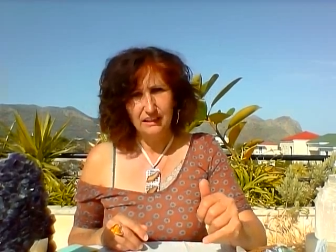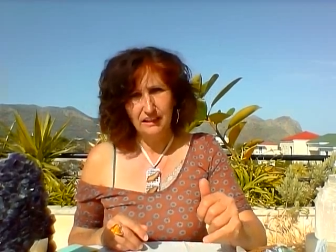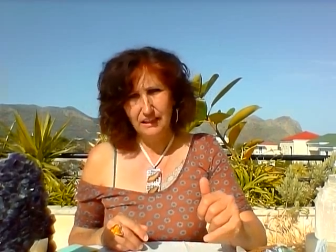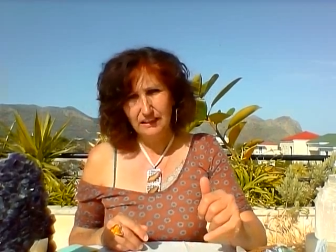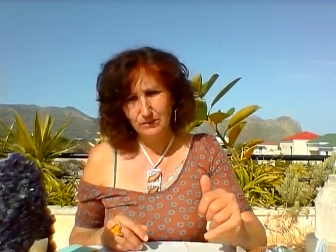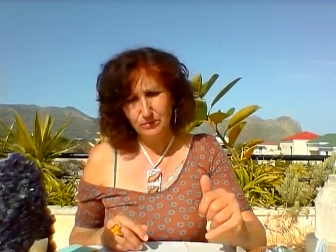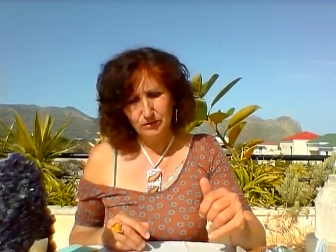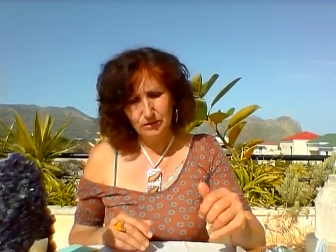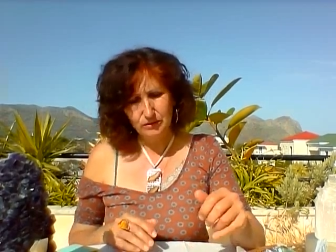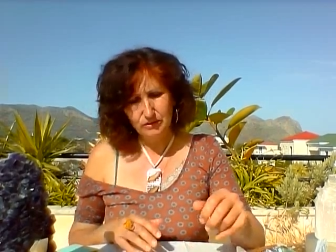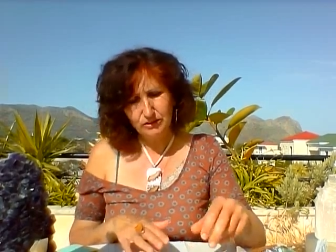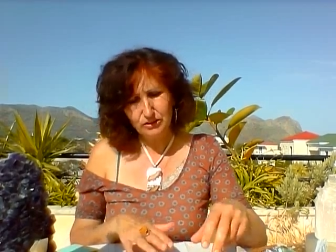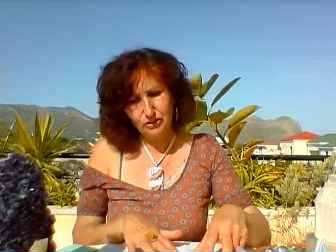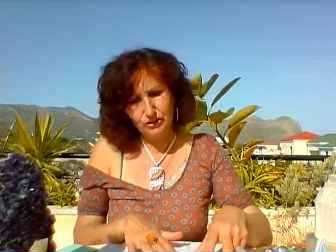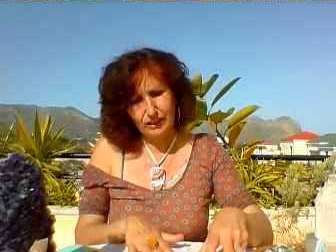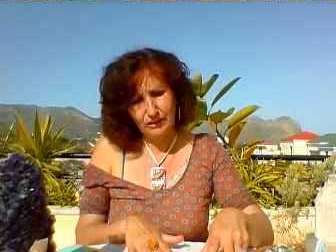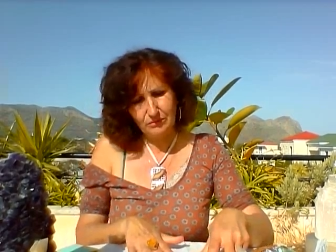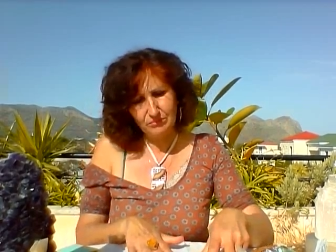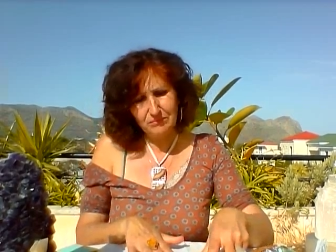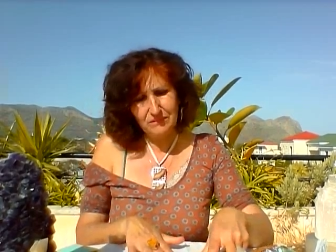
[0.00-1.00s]
It will,
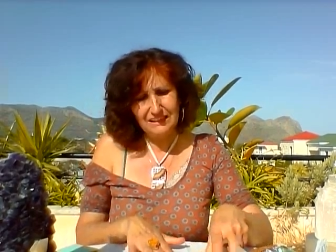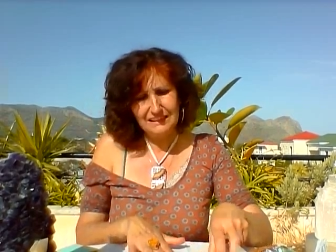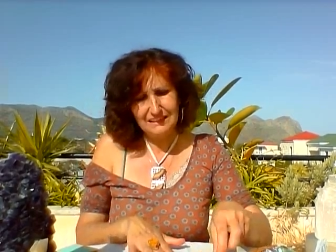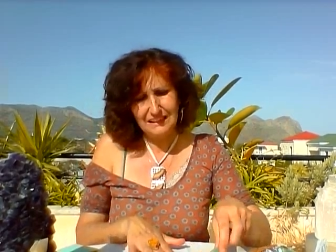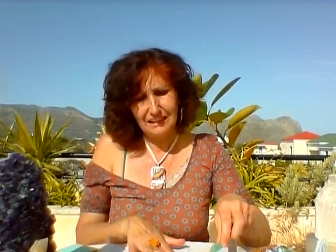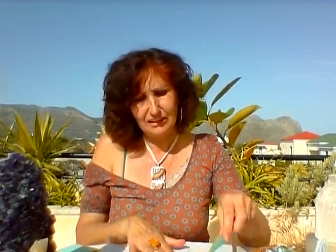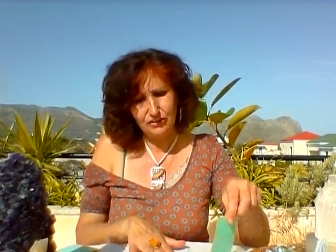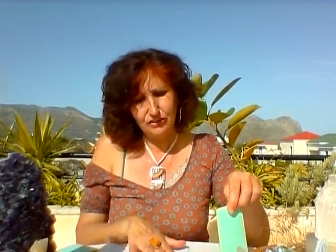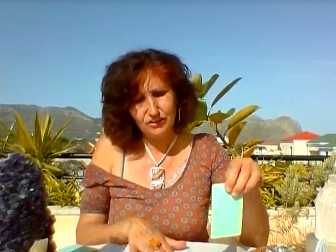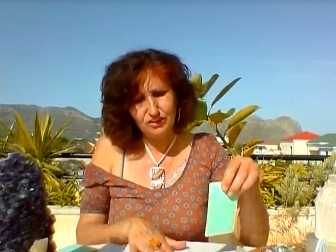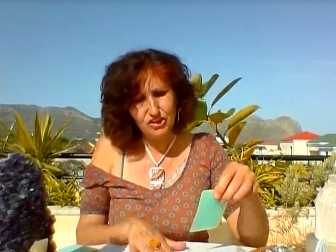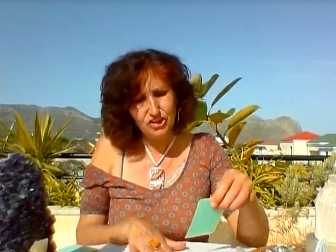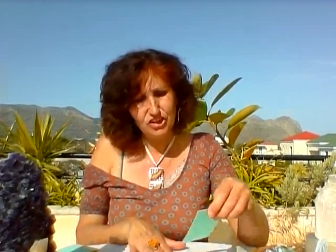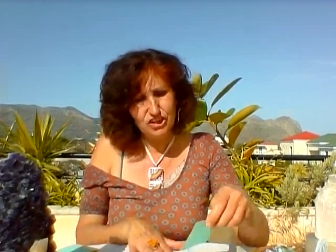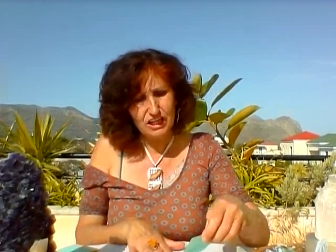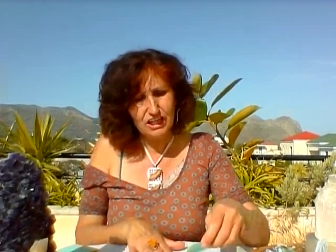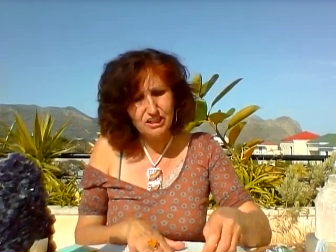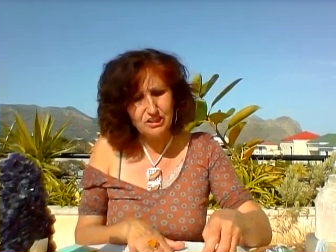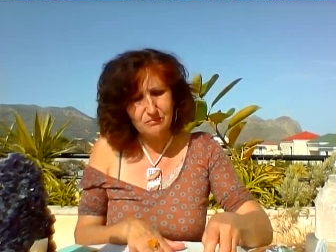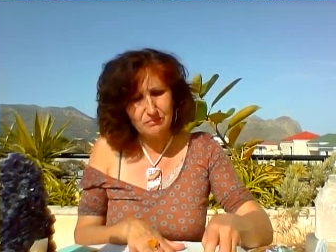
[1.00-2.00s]
so that means that the
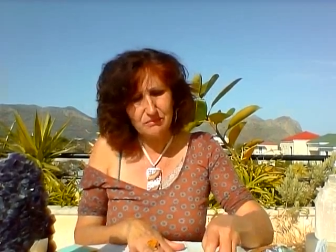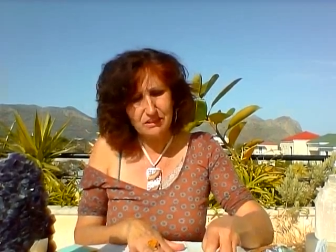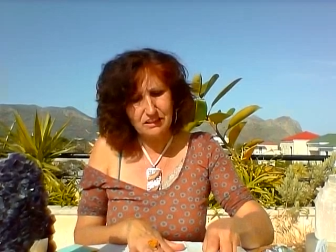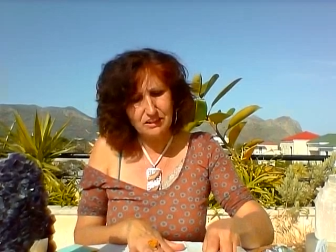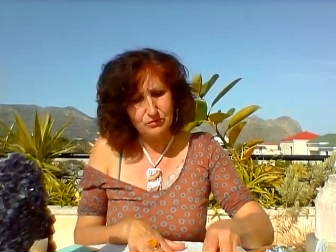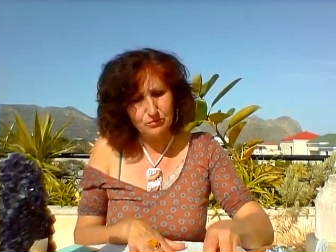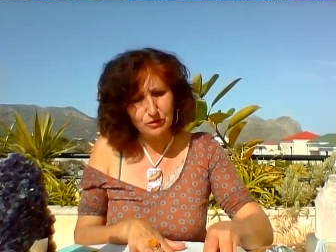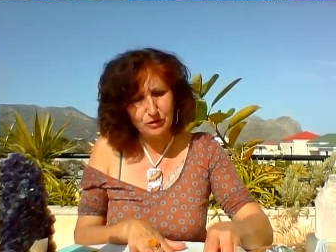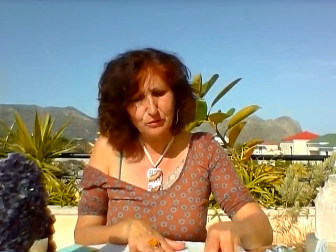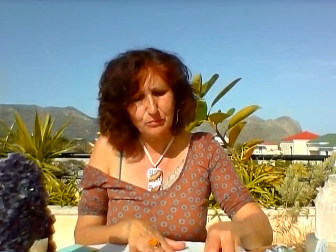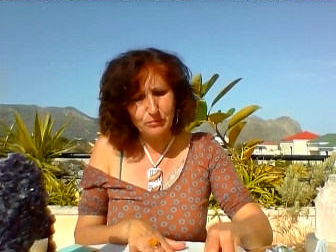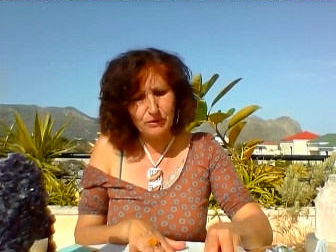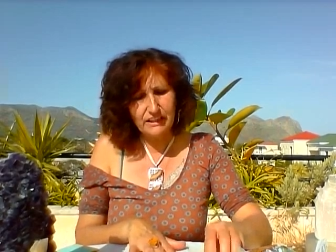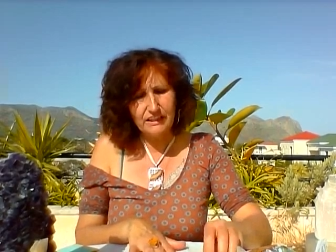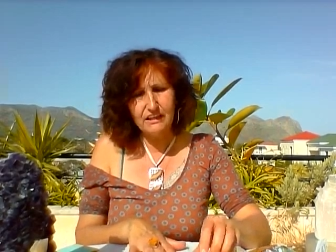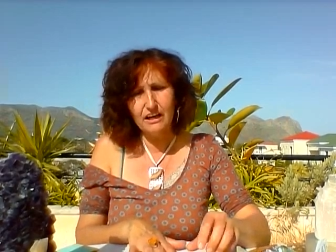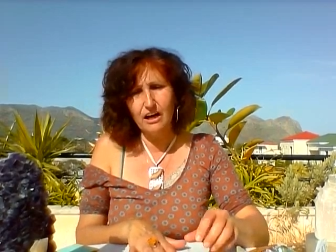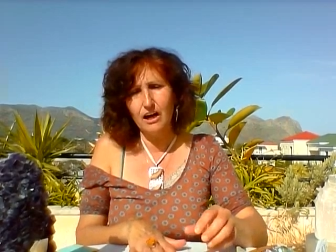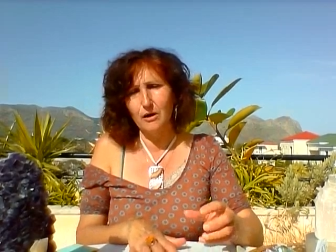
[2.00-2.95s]
changements will bring